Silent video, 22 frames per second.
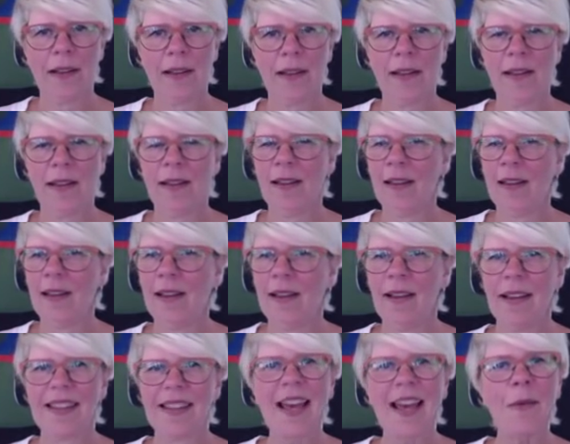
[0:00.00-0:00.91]
That
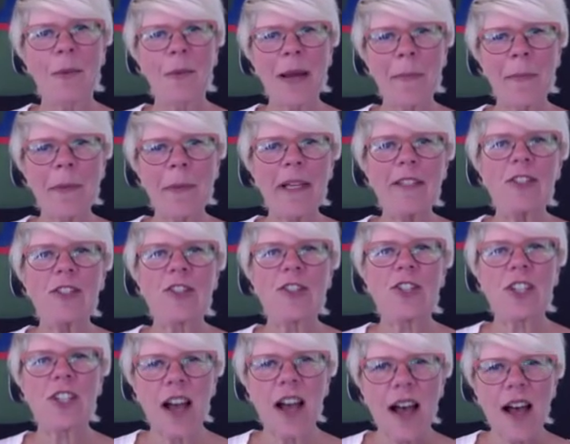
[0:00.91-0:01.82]
might be
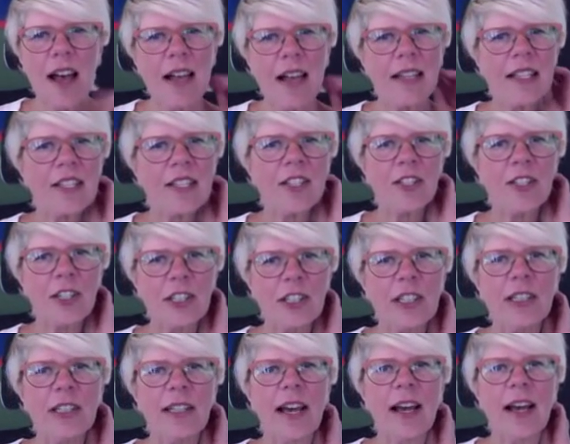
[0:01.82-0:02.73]
just good
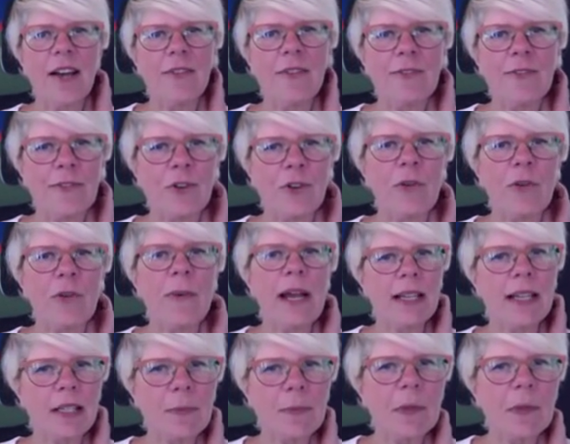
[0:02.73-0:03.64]
enough for my
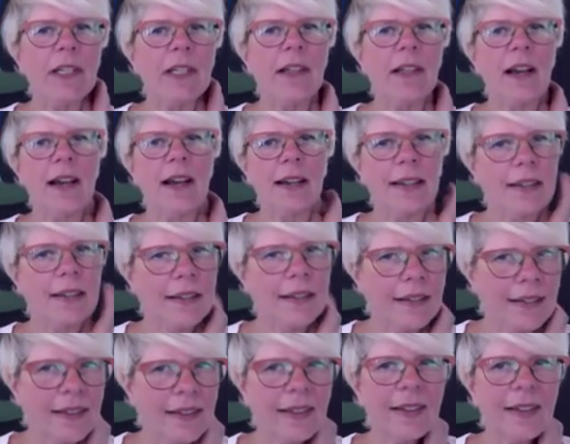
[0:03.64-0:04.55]
husband and I
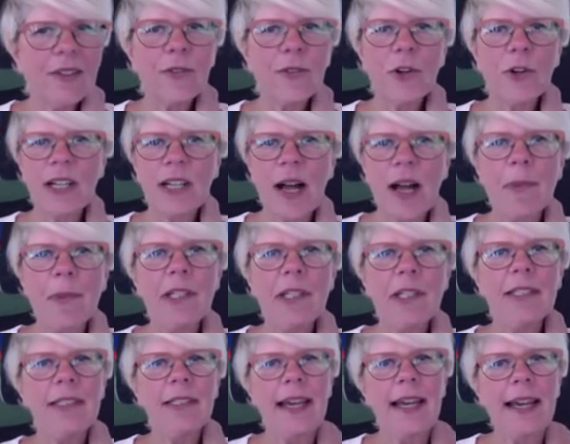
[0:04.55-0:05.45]
for 4
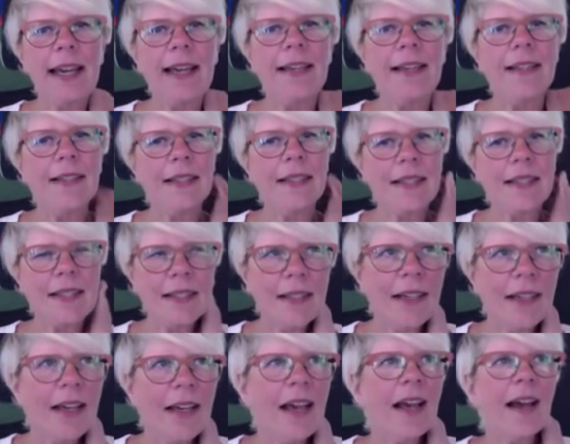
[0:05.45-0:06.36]
days.
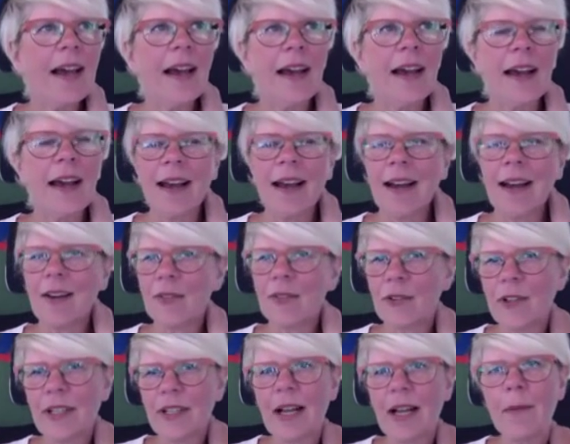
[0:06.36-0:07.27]

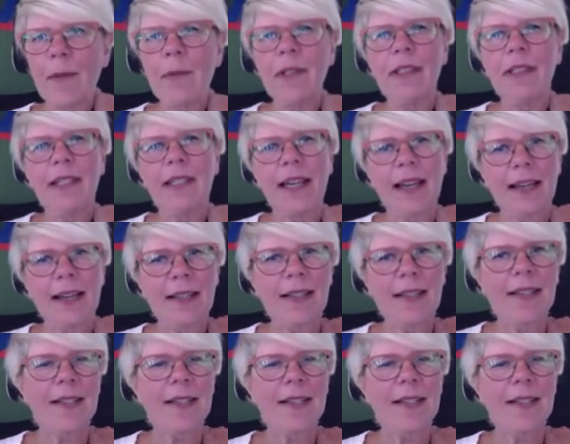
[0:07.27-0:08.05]
For 4 days.